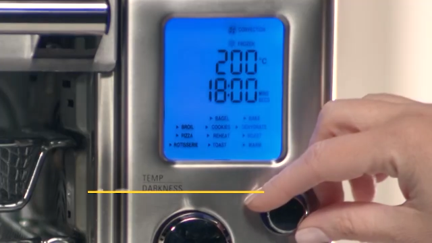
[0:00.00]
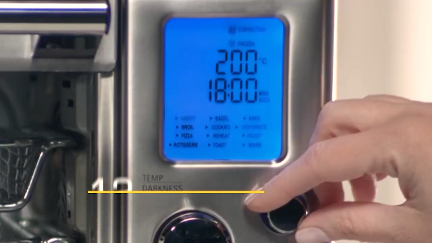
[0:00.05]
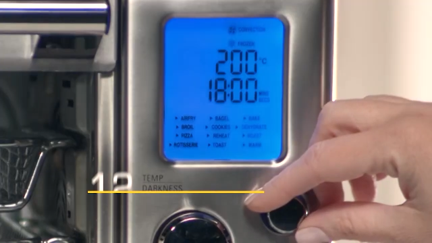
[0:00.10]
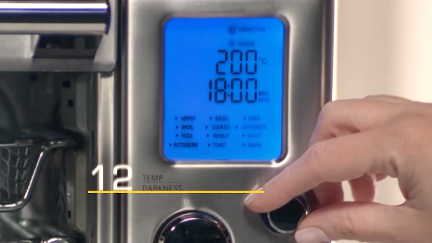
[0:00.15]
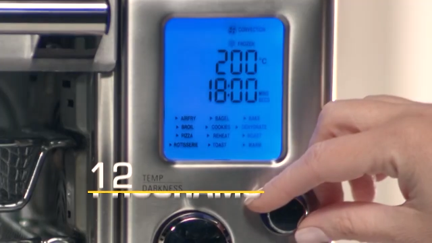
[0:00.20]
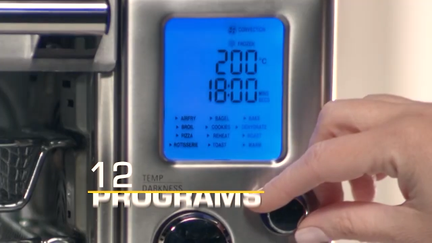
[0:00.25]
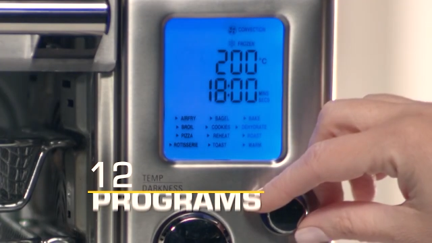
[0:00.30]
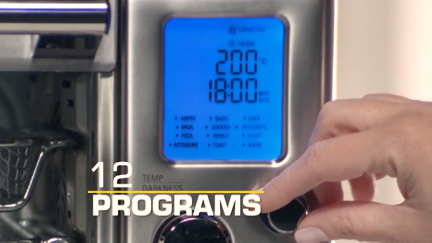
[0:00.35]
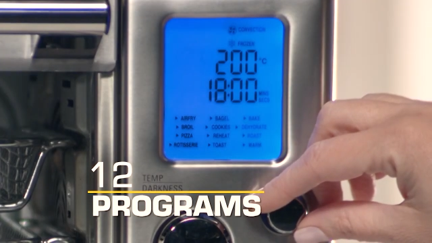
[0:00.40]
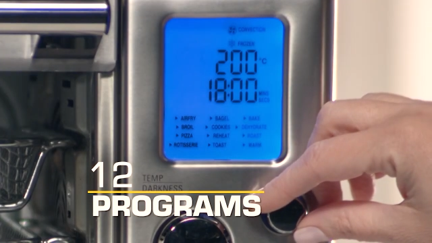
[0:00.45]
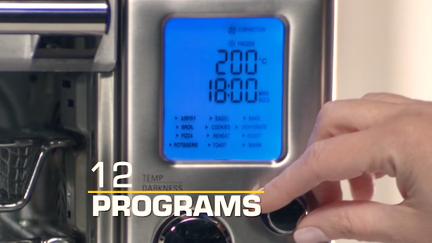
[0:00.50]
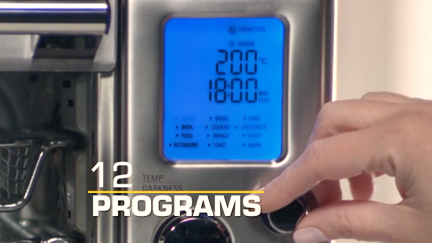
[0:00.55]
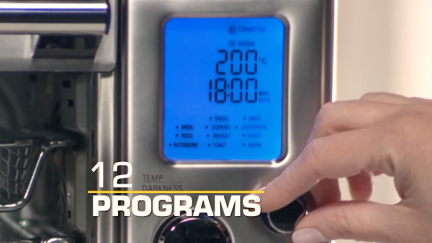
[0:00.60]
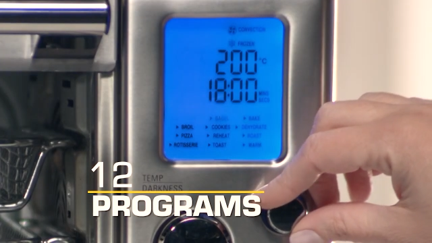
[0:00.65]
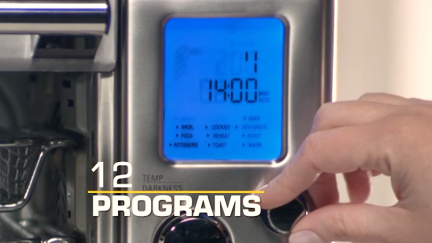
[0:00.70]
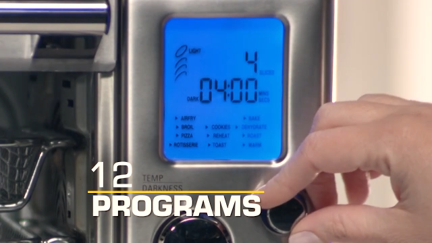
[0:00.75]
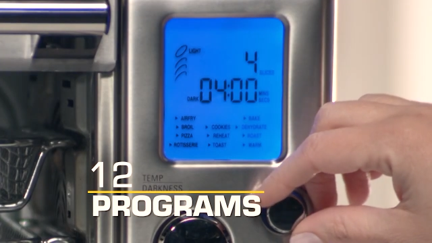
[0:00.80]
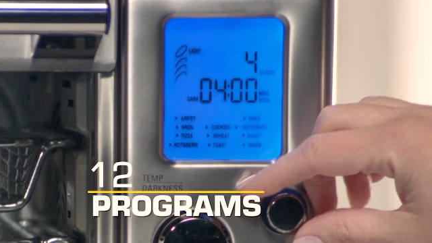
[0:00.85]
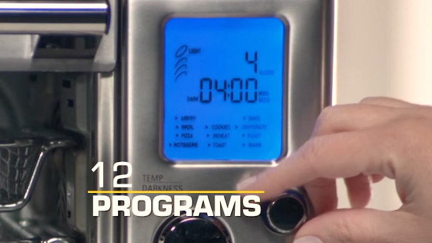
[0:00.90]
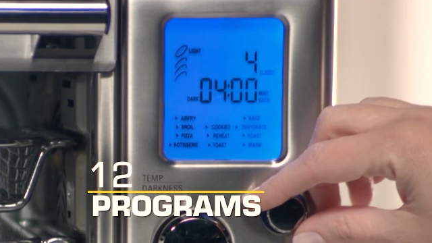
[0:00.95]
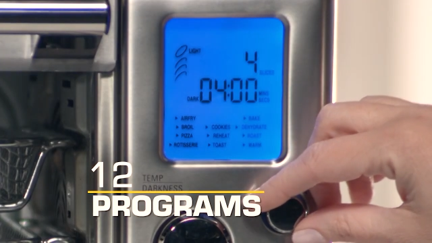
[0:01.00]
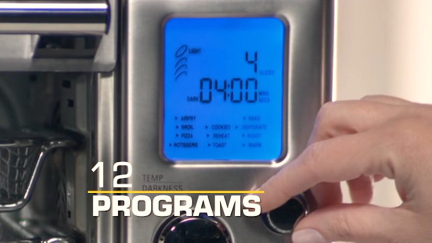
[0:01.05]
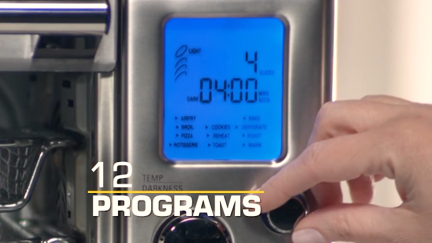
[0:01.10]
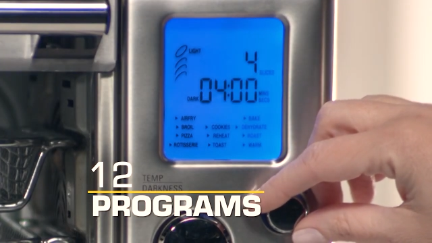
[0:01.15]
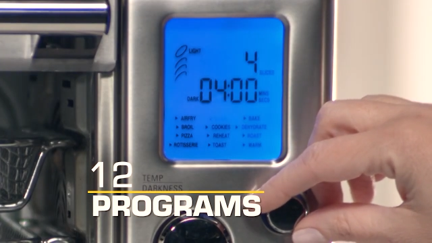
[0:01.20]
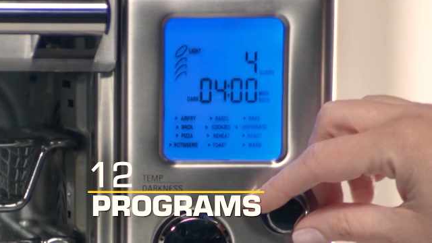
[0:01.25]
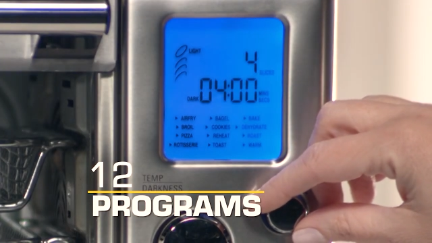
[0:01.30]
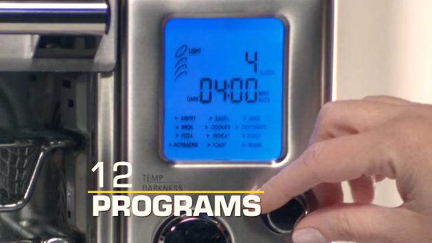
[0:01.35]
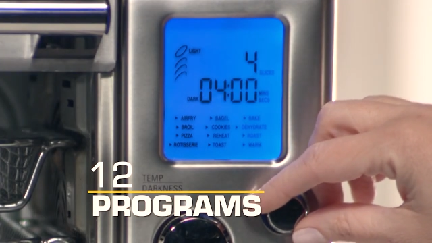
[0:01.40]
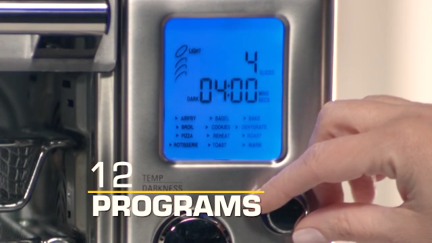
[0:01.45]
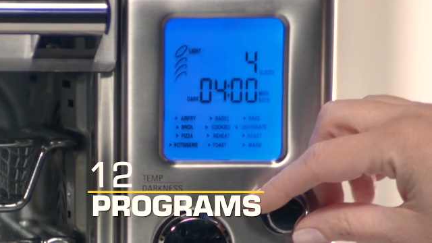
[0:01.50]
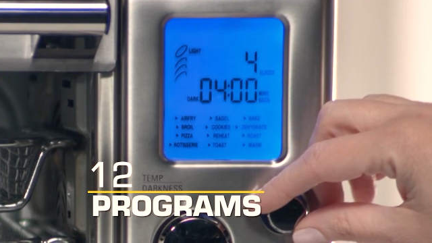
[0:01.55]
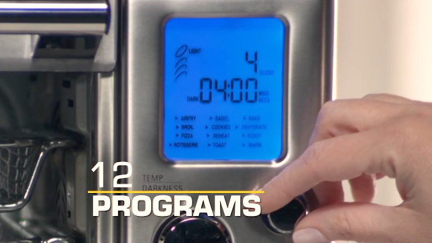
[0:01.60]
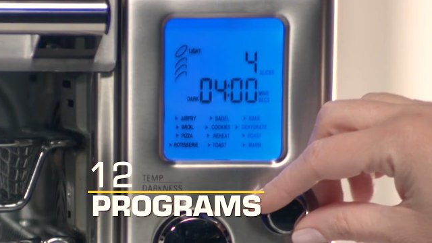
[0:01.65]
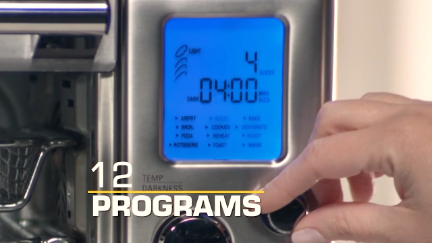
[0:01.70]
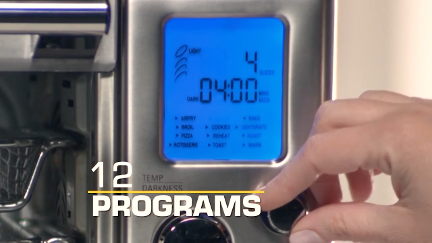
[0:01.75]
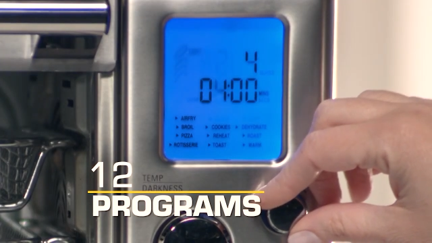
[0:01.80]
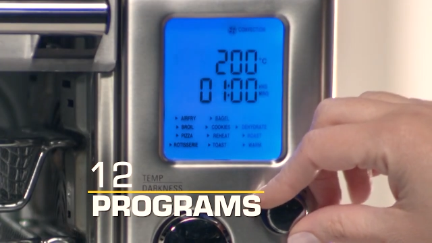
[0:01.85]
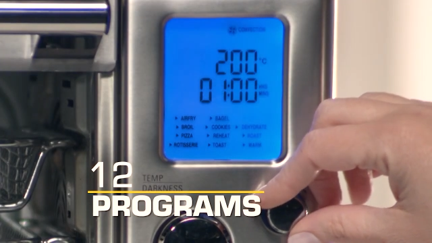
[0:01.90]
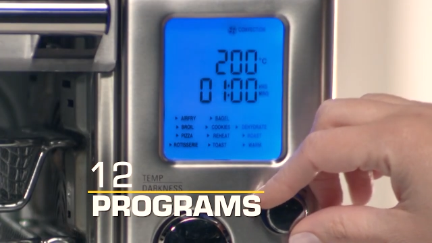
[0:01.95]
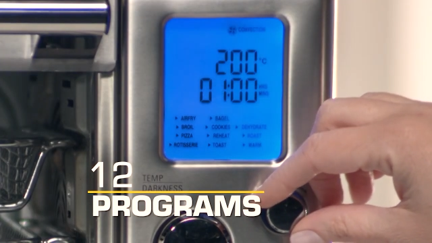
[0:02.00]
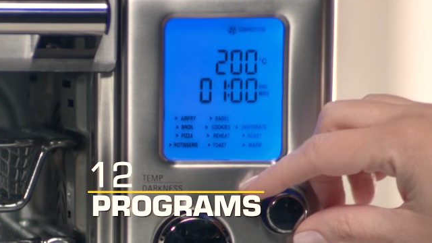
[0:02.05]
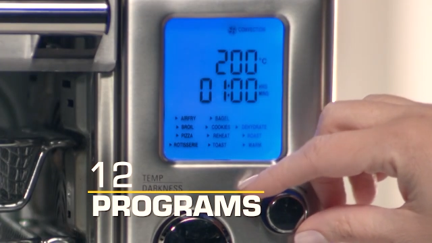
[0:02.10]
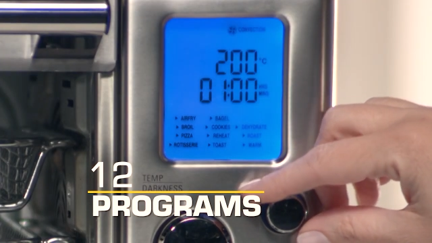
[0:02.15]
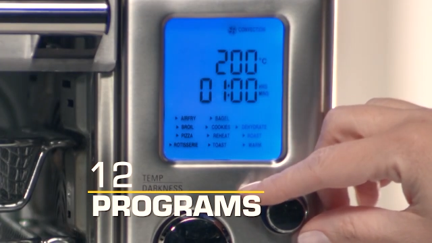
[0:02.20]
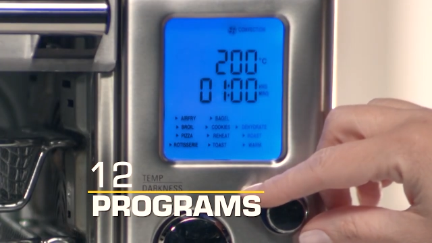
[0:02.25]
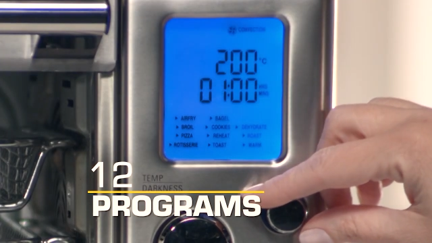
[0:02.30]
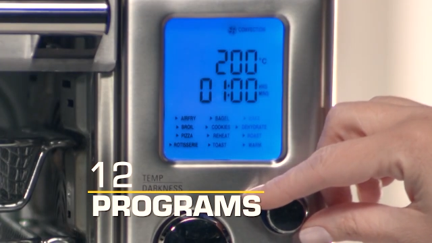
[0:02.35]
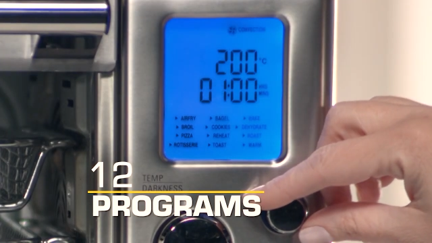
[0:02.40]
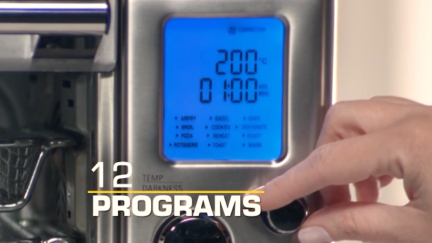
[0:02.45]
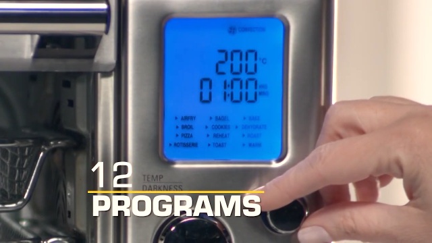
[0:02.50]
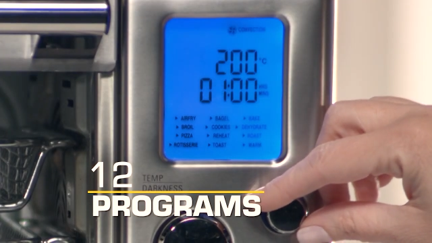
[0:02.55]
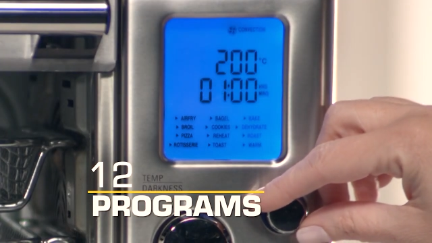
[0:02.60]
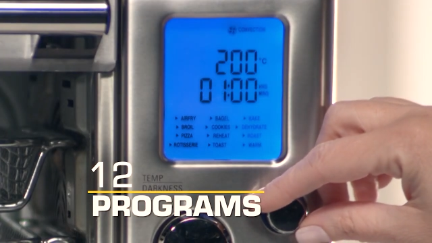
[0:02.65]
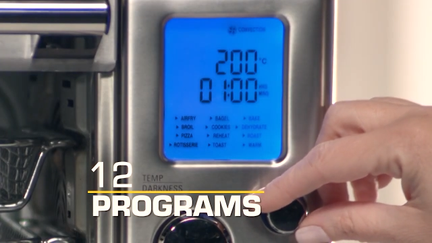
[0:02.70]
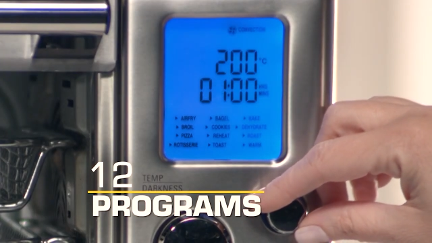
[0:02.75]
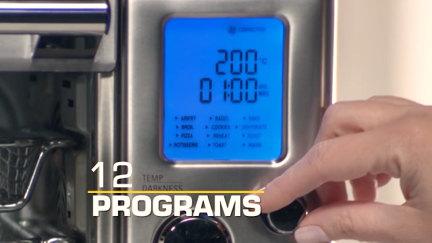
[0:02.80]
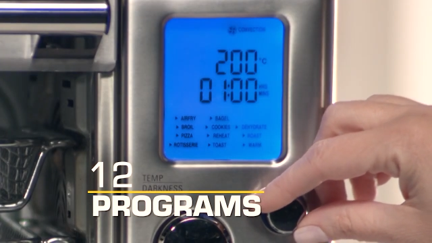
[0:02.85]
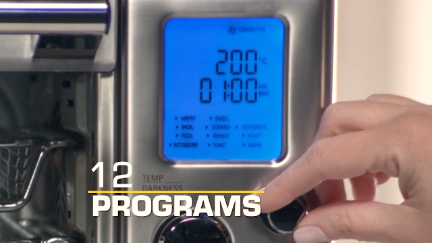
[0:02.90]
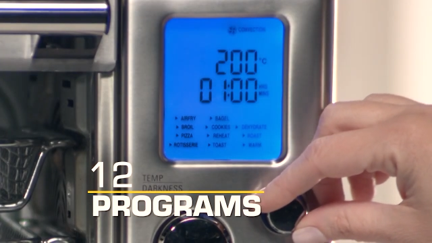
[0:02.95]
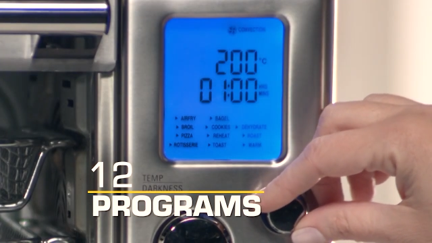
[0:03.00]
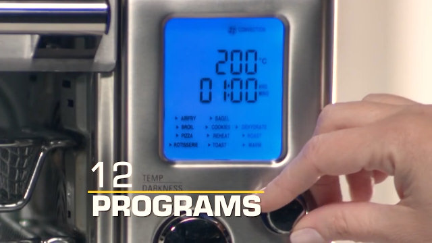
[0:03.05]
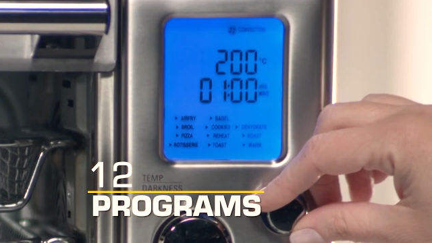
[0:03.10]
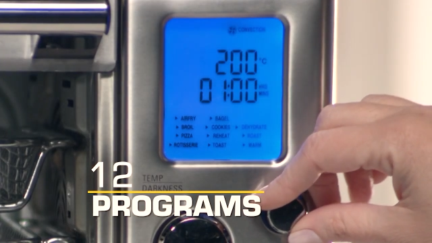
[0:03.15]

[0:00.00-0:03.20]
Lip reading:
[unreadable: no face in view]